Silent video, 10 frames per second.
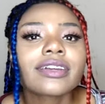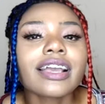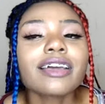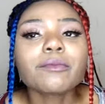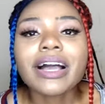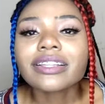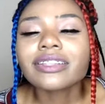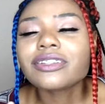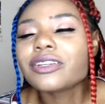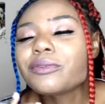And back
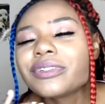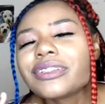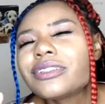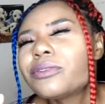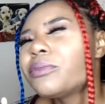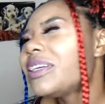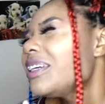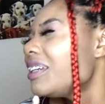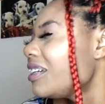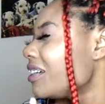then he was
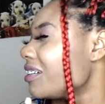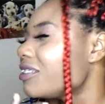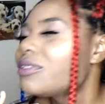sweet.